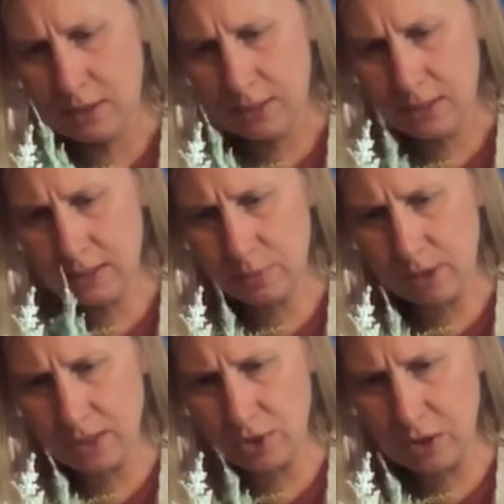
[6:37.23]
And this is why
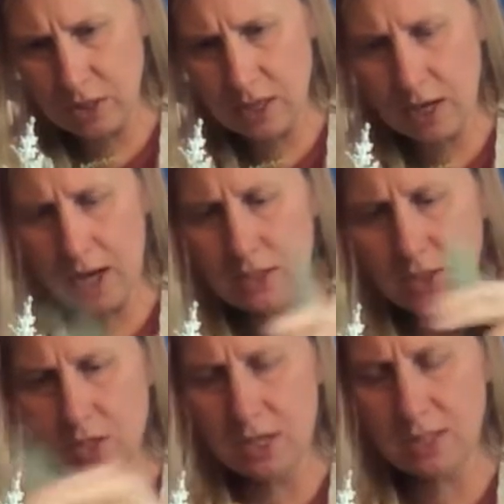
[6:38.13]
it's good not
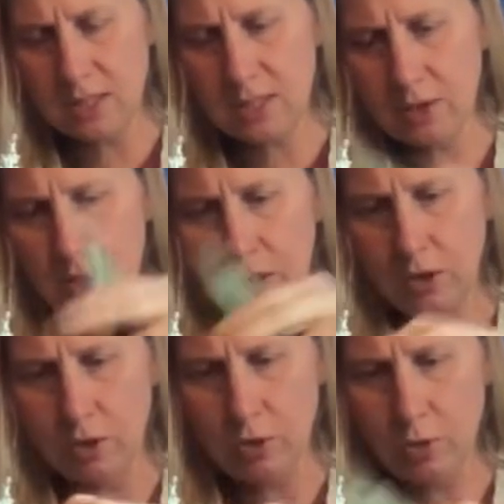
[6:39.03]
to necessarily
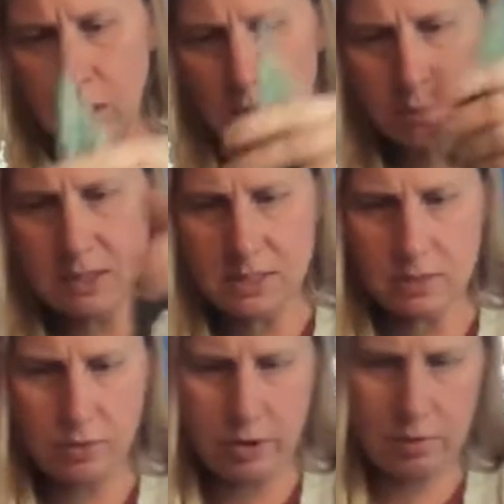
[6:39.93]
glue pieces
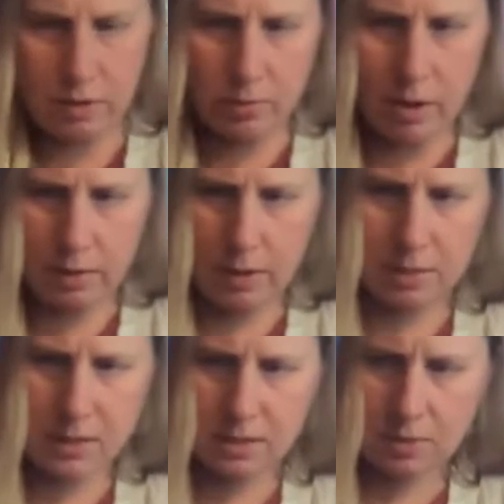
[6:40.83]
of greenery in right away,
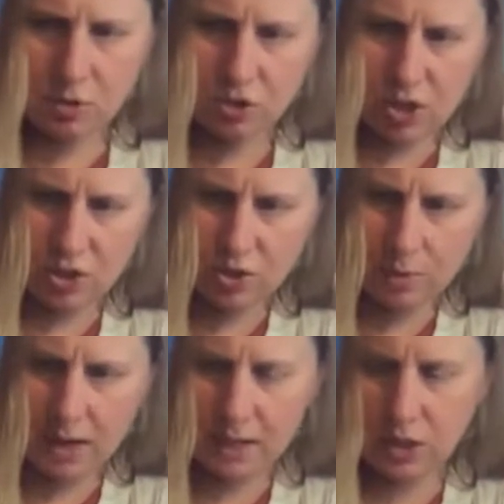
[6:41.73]
because sometimes you'll change your
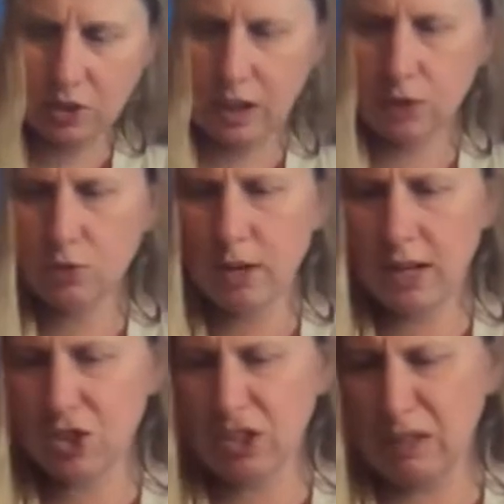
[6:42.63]
mind and you're like, ooh,
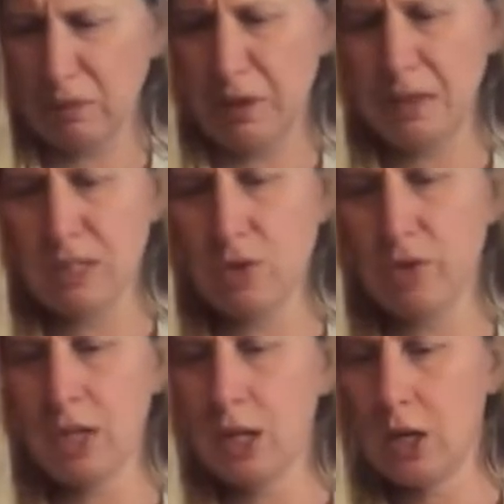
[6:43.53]
actually I want this over
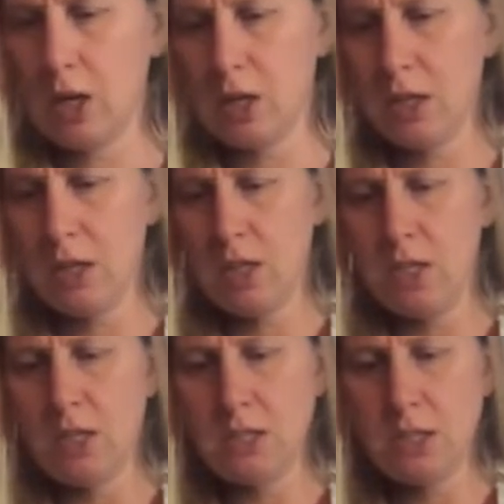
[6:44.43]
here.
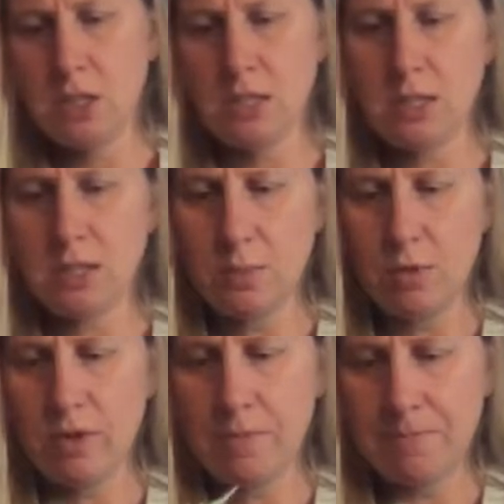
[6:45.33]
So you just need to move
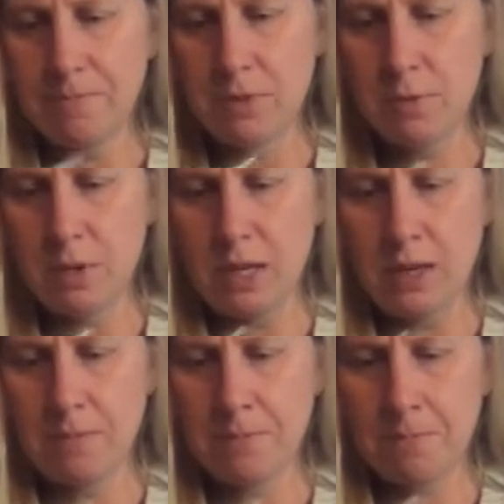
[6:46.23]
it. No biggie.
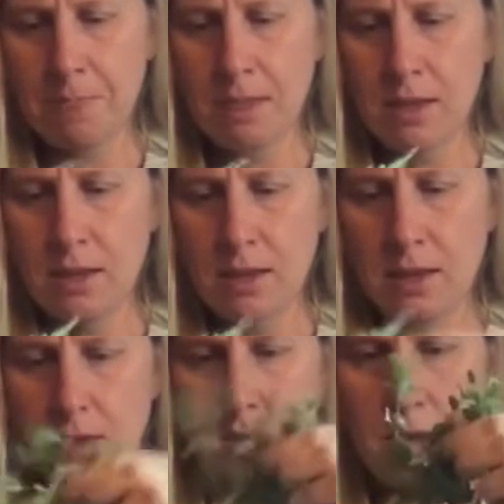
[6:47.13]

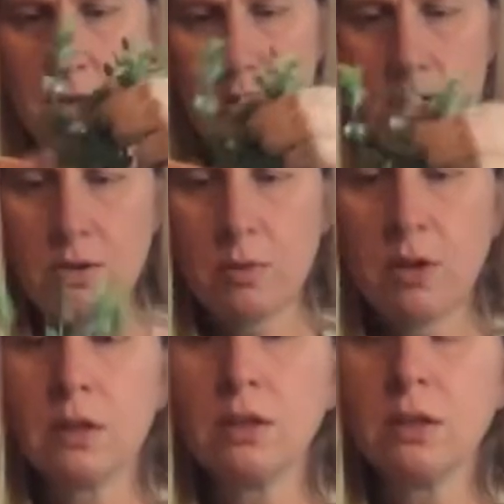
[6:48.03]
You know
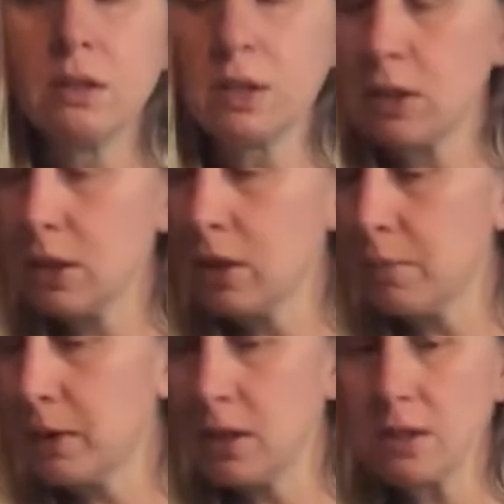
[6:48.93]
what? I need a little
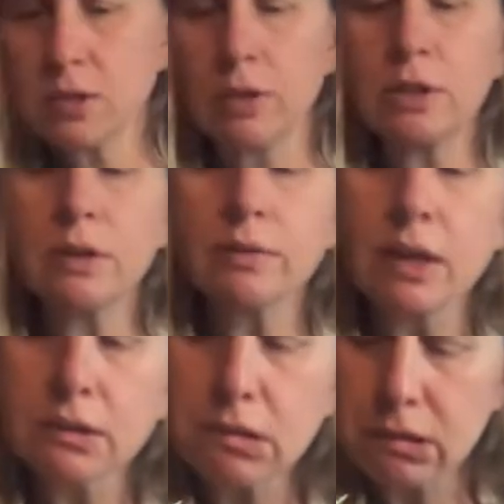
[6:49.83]
bit of this greenery right
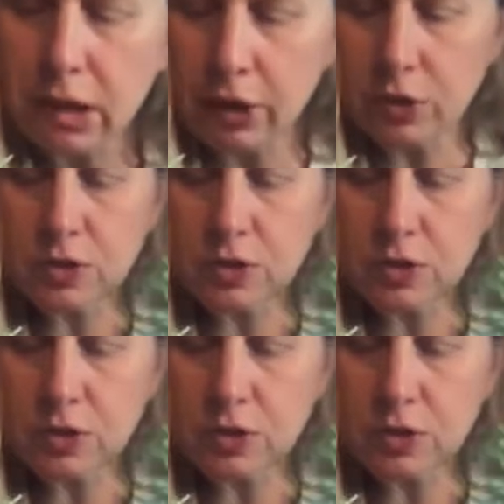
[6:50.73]
in the center.